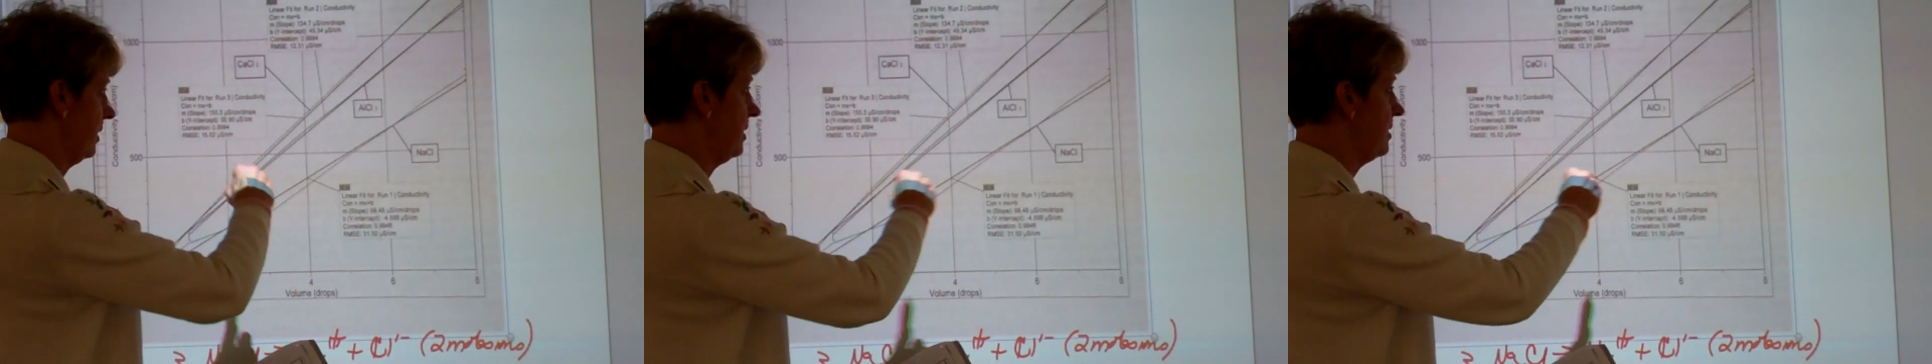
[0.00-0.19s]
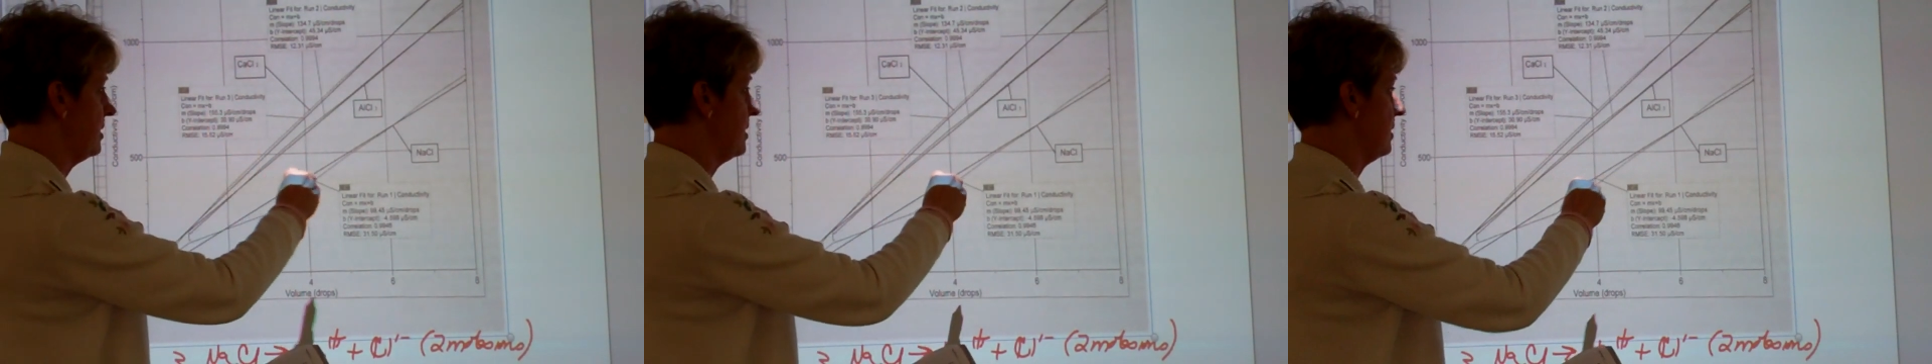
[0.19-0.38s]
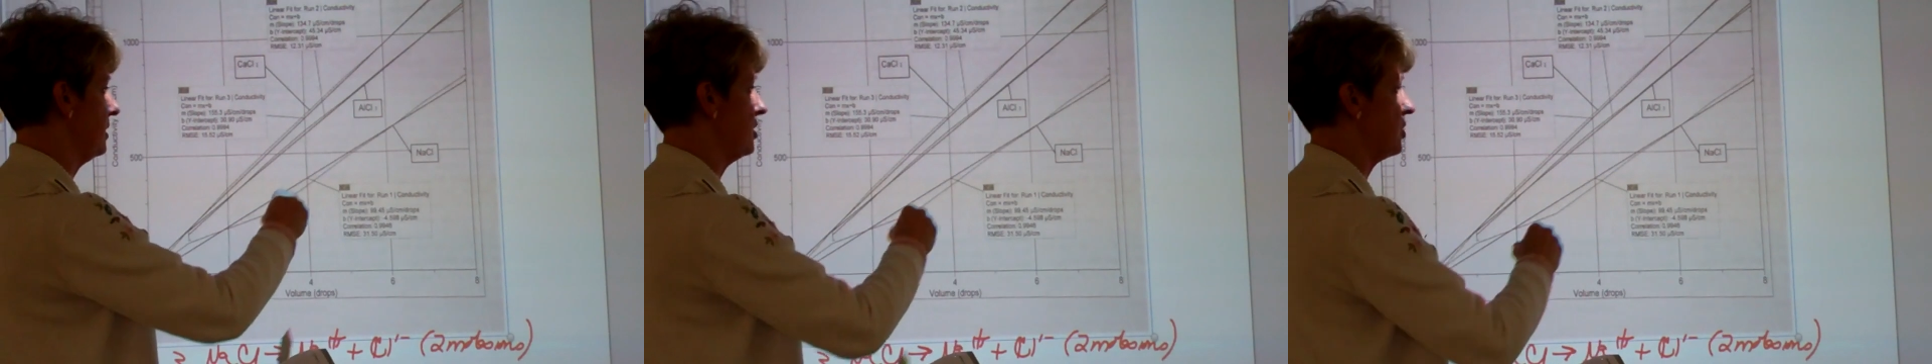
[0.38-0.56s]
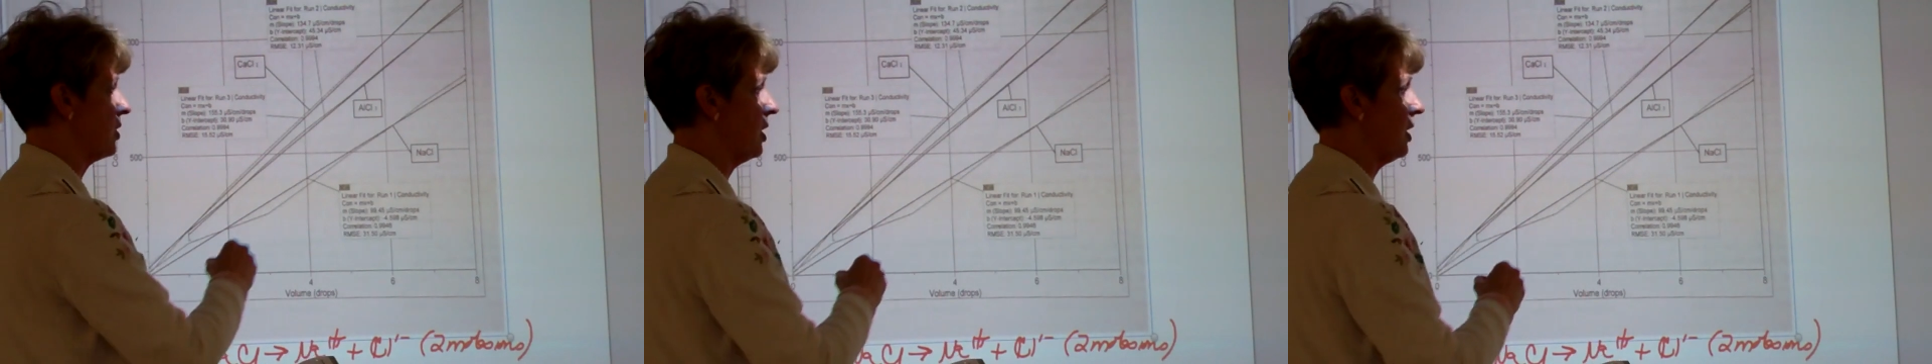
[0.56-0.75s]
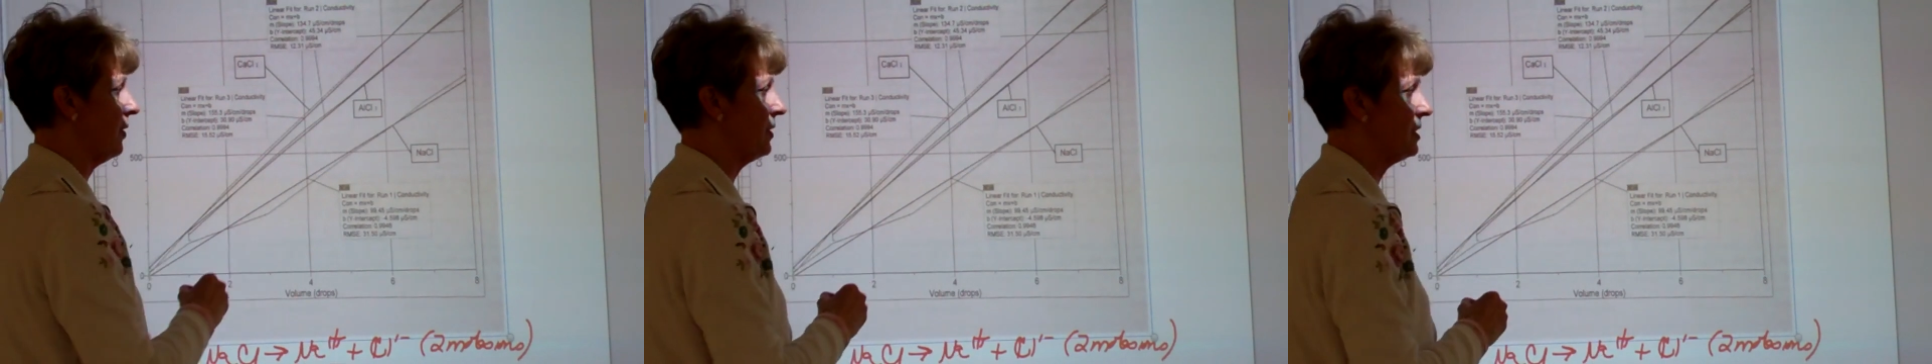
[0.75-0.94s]
easily
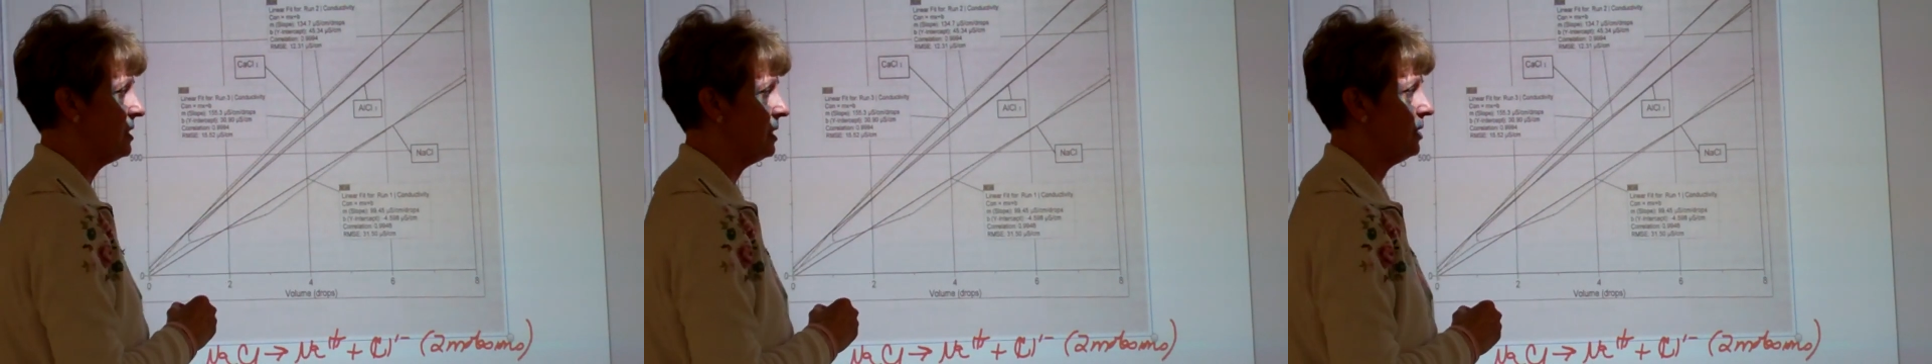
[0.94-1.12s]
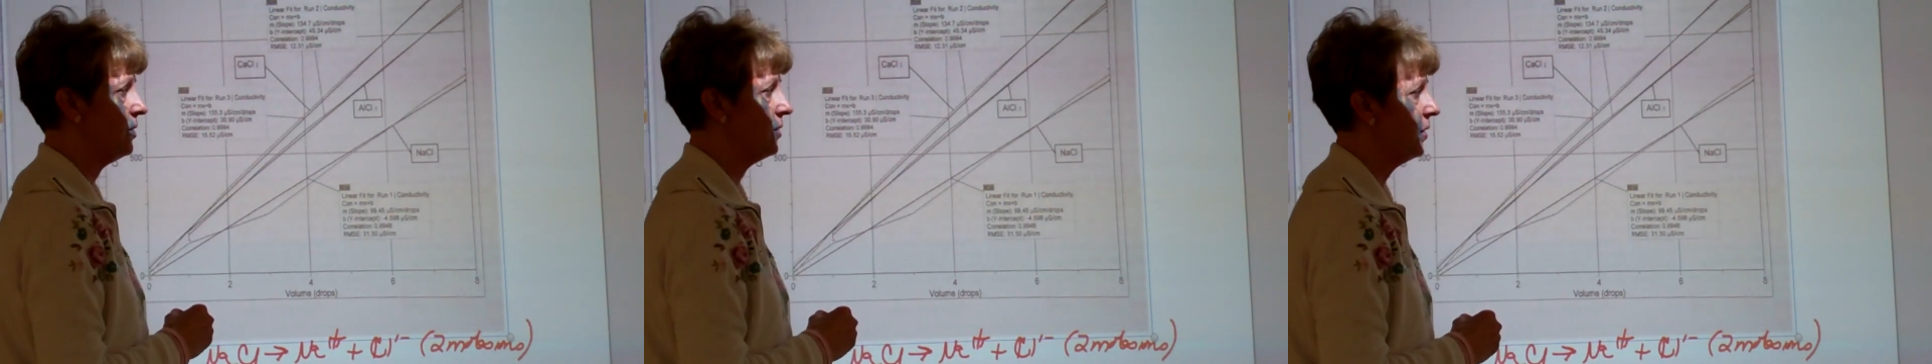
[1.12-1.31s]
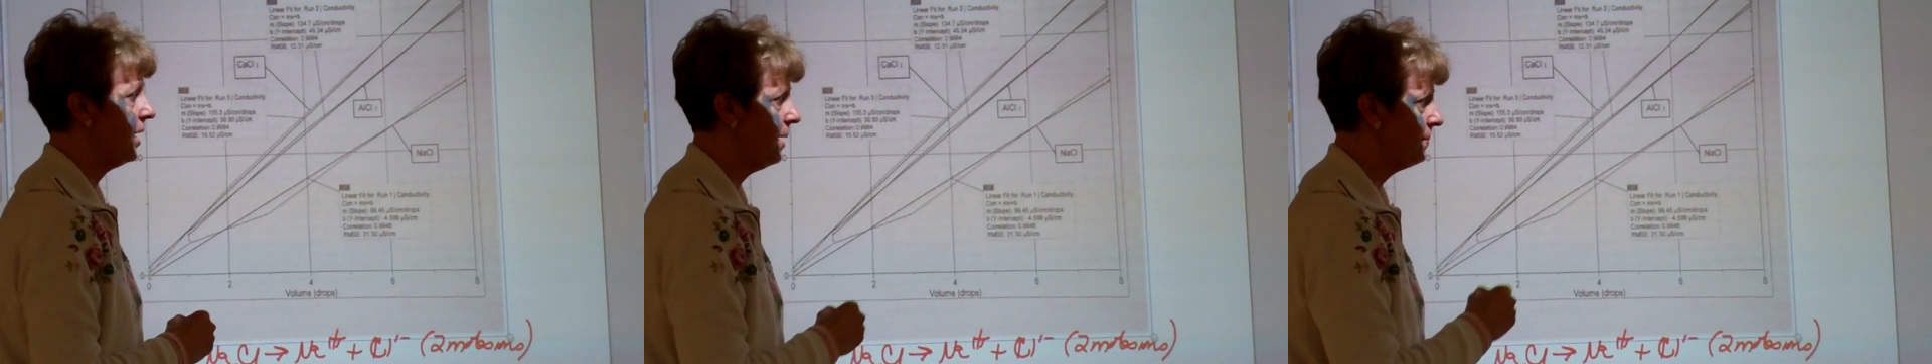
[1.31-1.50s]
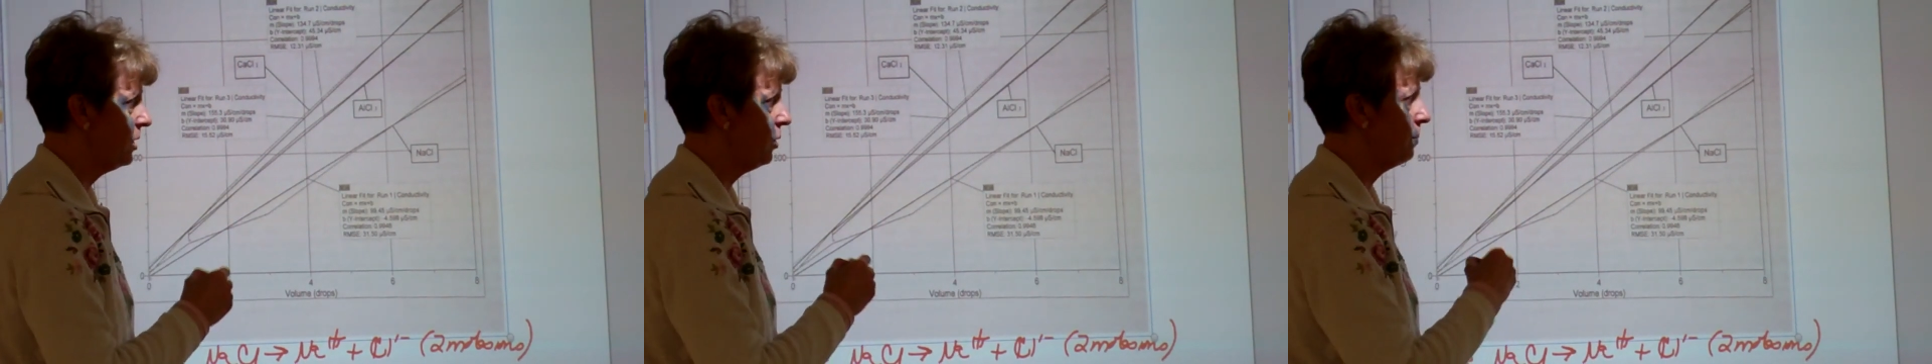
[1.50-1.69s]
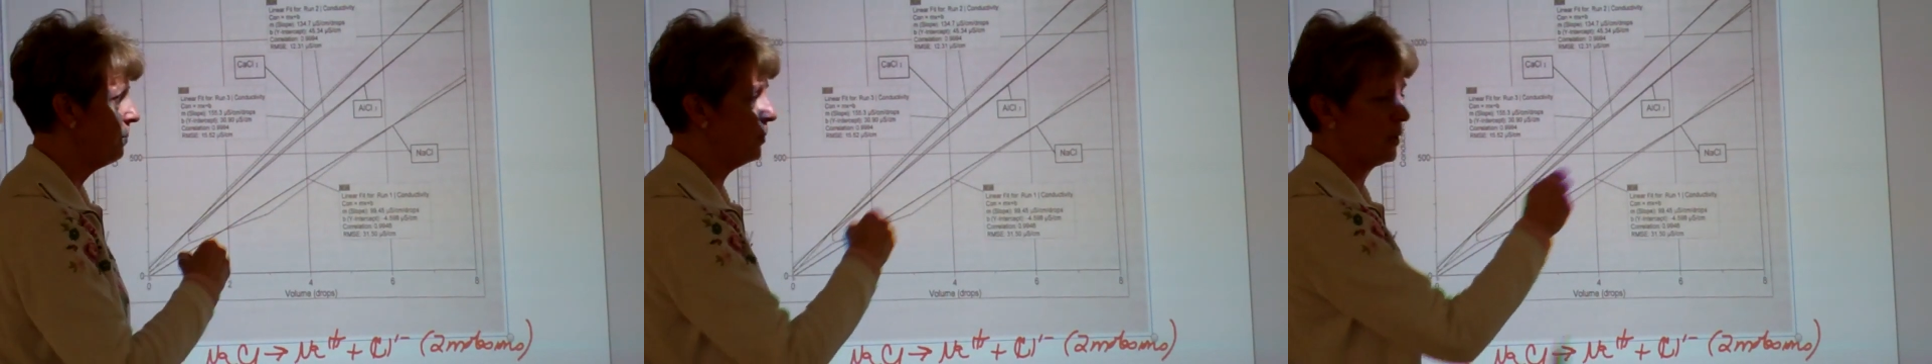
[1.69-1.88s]
draw this in your lab
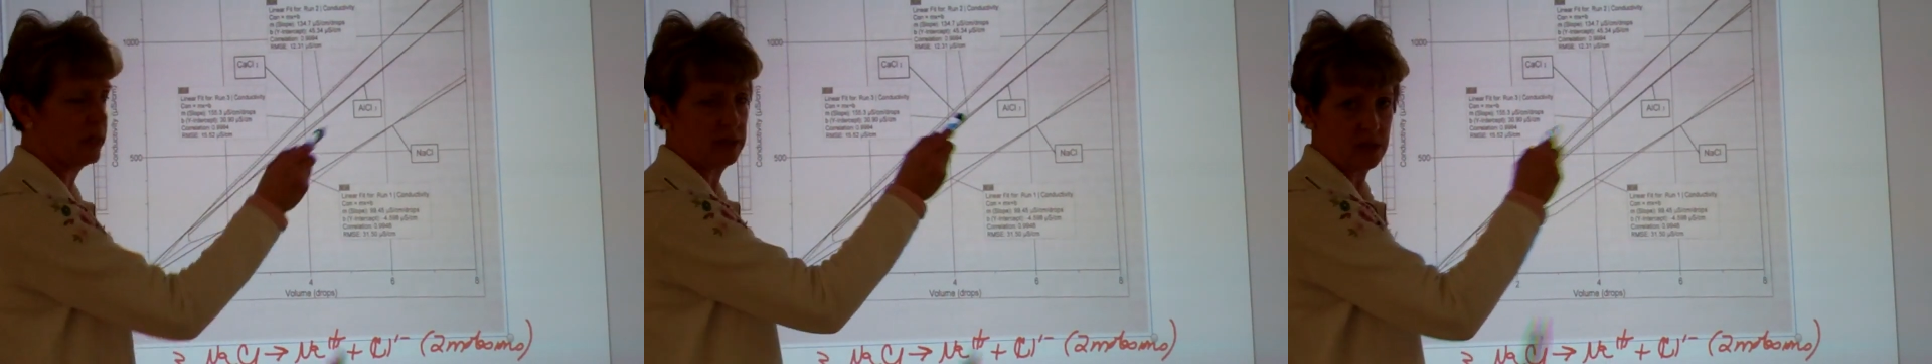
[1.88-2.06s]
notebook,